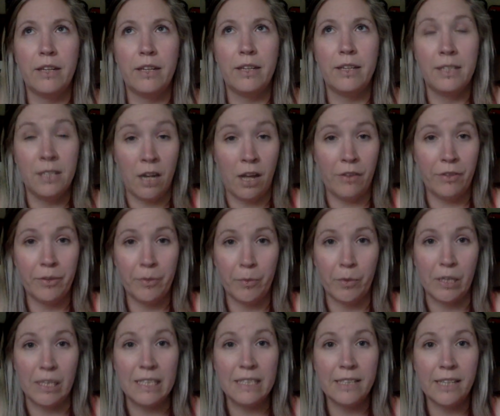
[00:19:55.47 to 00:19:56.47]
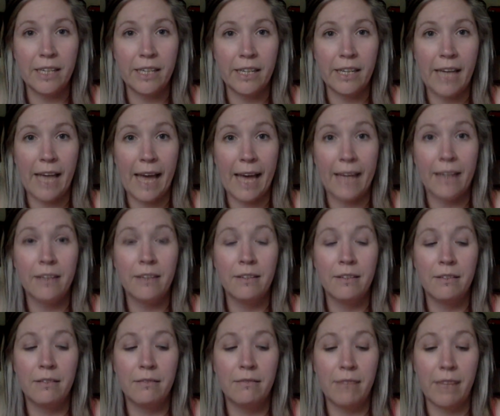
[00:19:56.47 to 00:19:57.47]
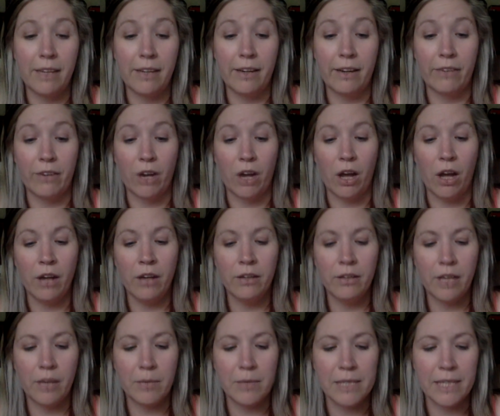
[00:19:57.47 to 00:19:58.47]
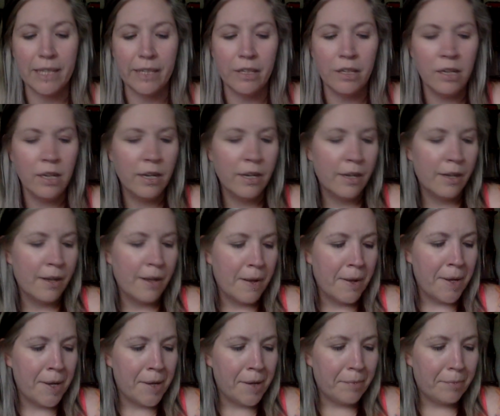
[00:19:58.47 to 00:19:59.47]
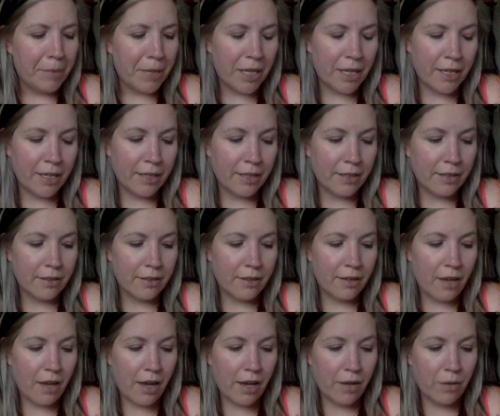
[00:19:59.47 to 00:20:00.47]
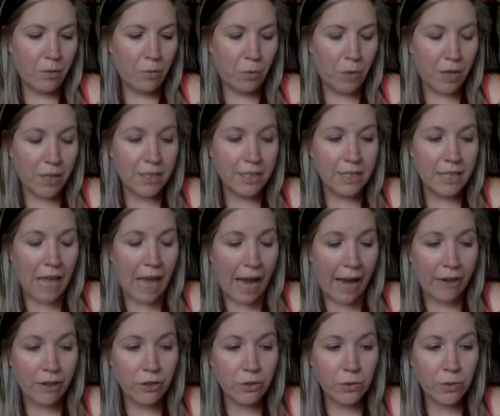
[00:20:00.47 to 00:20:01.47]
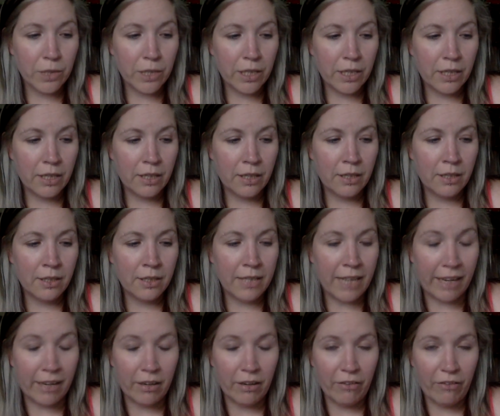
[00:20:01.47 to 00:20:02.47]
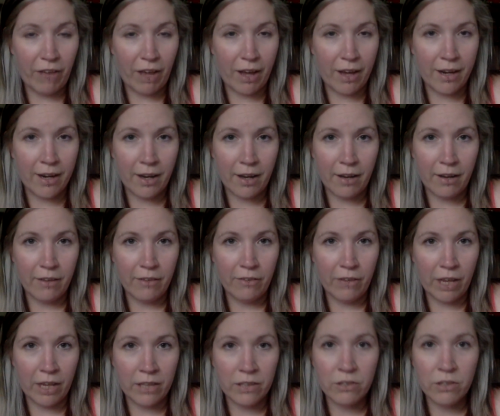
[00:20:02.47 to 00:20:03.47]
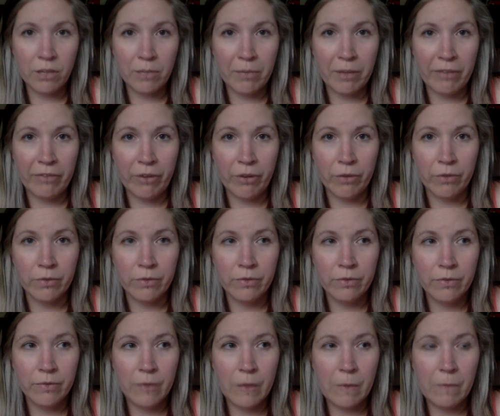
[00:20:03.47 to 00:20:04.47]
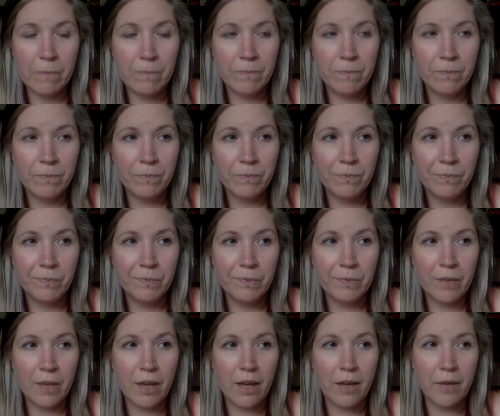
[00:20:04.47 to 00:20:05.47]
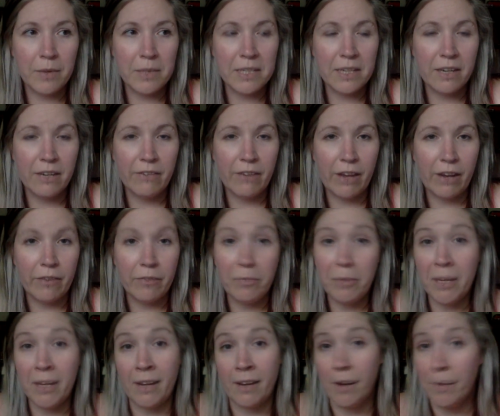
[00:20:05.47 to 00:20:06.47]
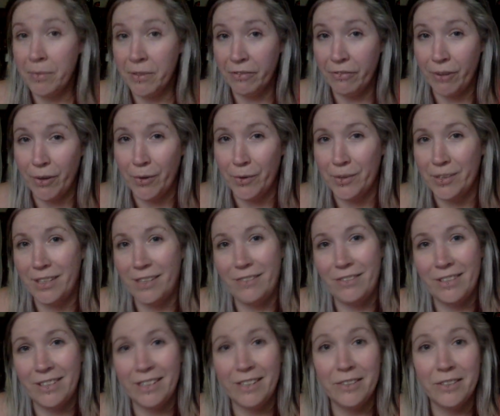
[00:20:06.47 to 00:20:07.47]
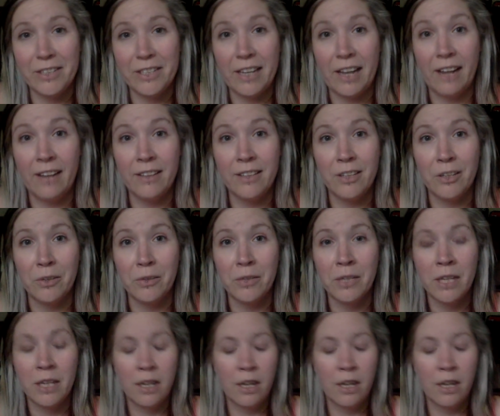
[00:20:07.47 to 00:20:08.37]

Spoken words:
It's not the worst that it had that it ever got. That was later. But I was actually terrified of answering my phone. I was terrified of picking up the phone, even to hear the dial tone.